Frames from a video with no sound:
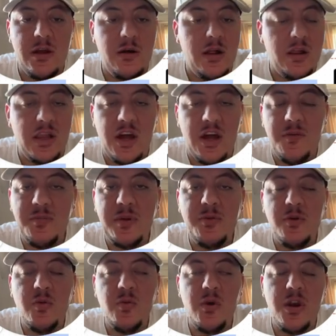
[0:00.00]
A lot of
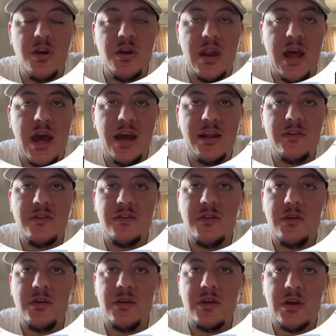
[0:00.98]
people will not
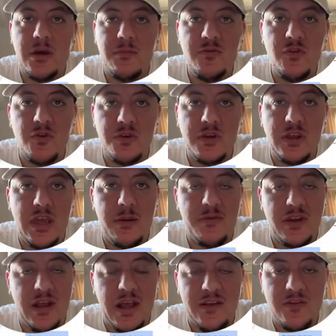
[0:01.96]
come to your DMs
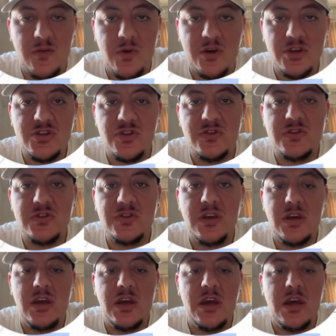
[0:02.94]
and ask questions.
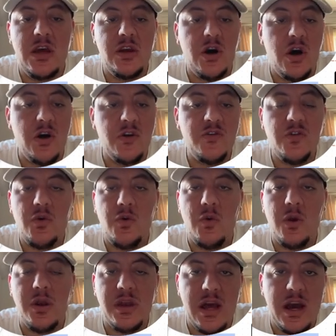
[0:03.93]
And also,
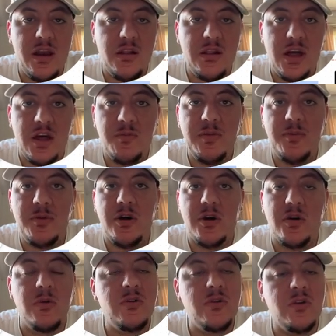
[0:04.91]
not a lot of people are
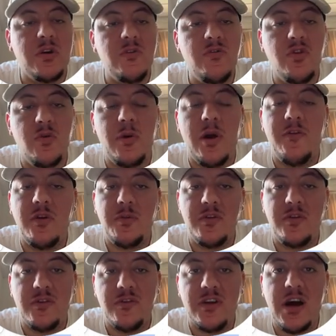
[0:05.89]
going to consume every
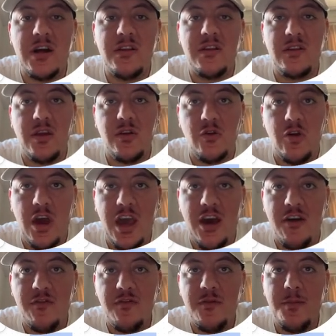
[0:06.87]
piece of content that you have.